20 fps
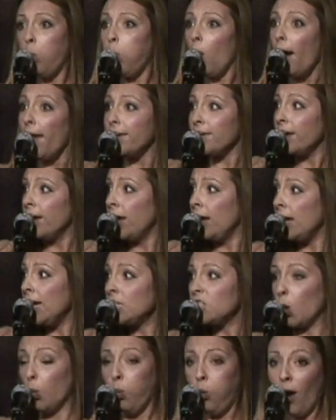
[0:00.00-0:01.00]
"What?
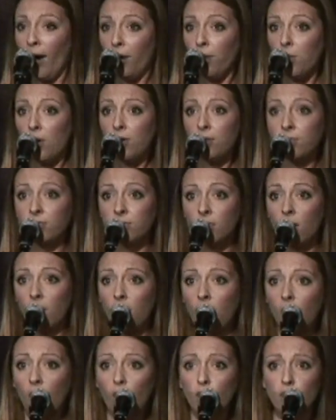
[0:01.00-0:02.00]
He's a werewolf?
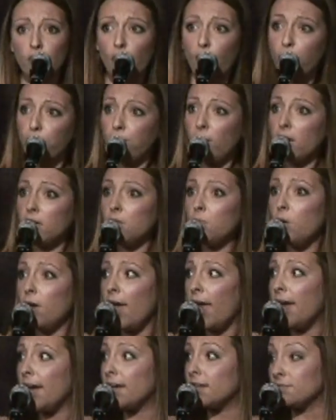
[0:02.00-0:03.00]
No fucking
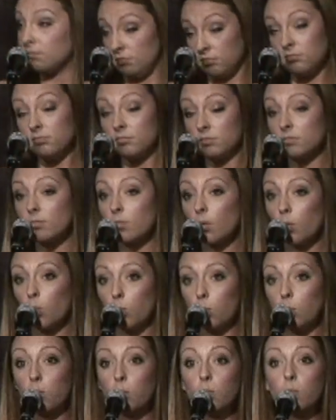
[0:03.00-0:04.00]
way."
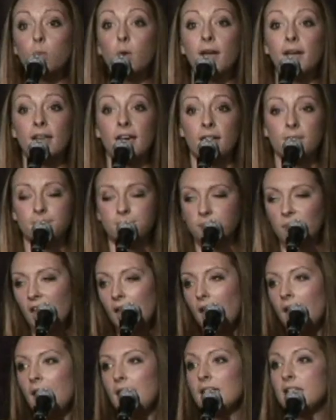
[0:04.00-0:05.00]
Wait, Dad.
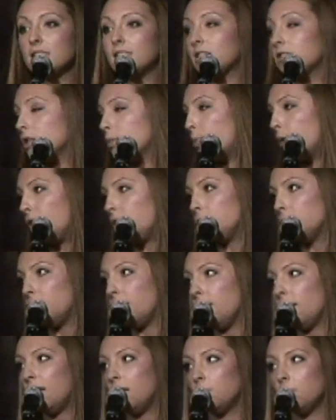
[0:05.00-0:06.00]
It gets to the part
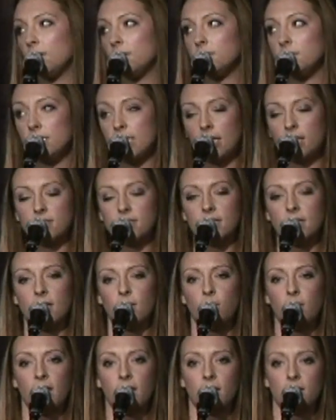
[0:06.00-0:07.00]
where Edward tells
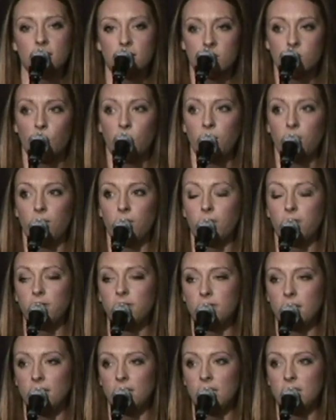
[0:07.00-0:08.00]
Bella, spoiler
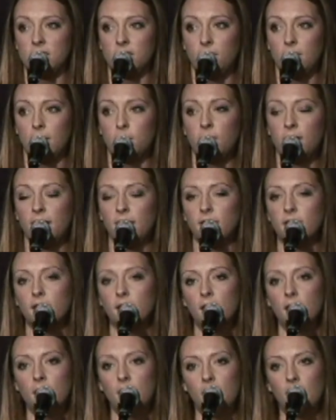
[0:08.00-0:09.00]
alert, that he's a vampire.
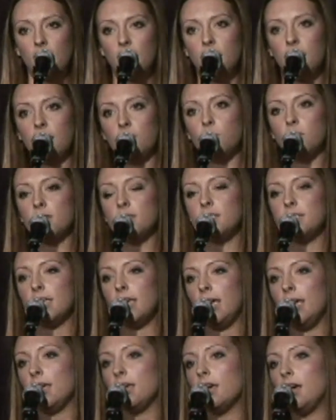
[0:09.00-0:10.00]
And Edward's
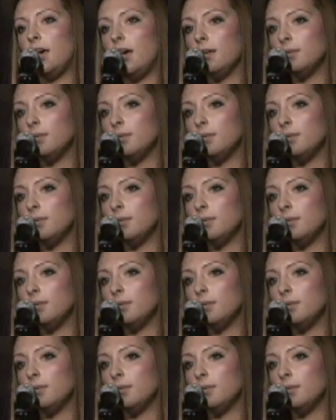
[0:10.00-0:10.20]
like, I